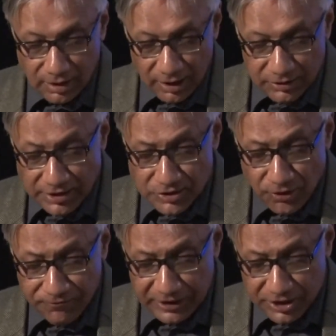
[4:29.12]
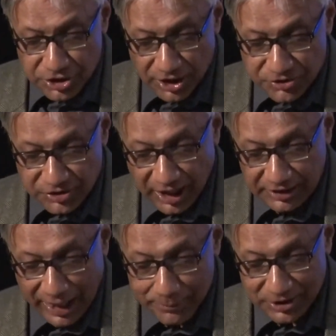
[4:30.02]
That is often adjudged the
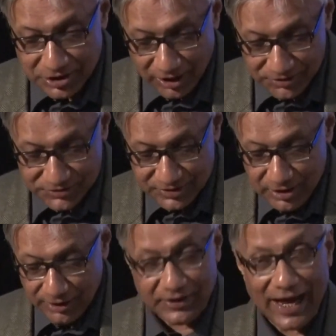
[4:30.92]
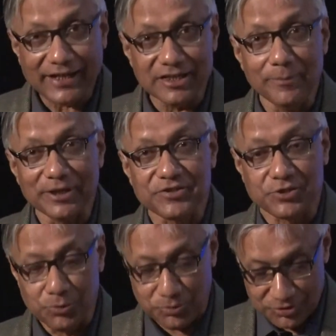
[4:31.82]
unhappy task of the academic
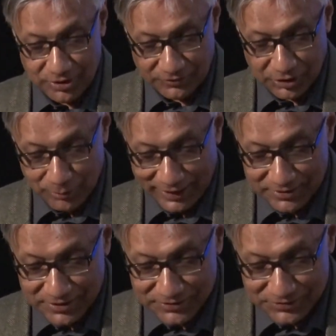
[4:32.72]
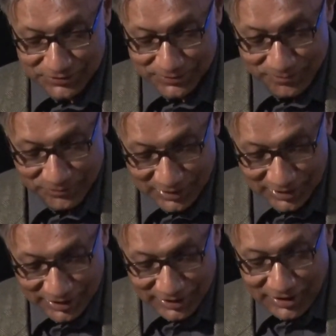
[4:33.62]
student of the humanities.
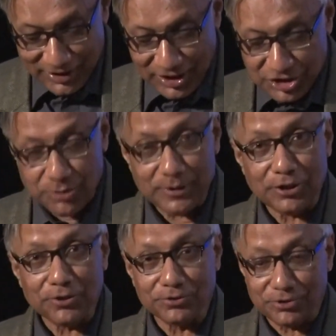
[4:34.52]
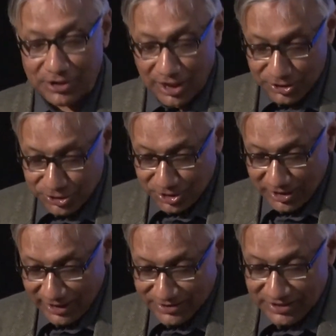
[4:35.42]
Jivanananda
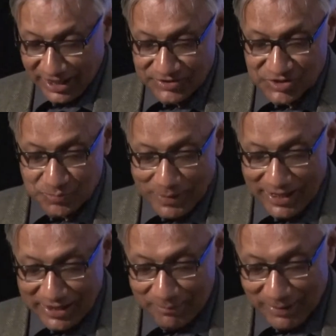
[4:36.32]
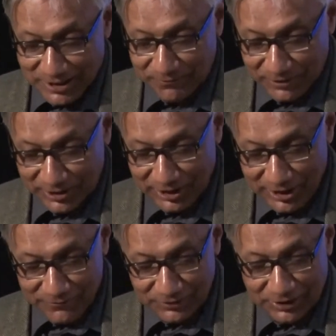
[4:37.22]
Das has an unsparing metaphor
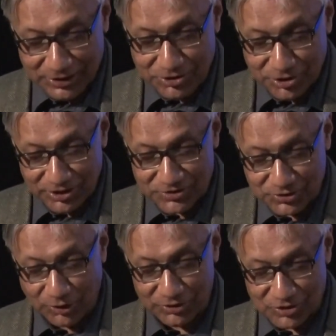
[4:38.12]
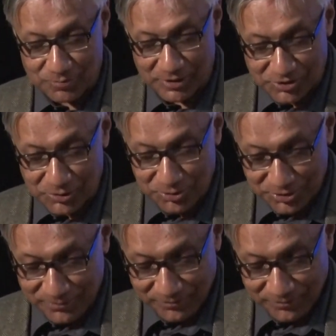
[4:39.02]
for the literary scholar's pursuit.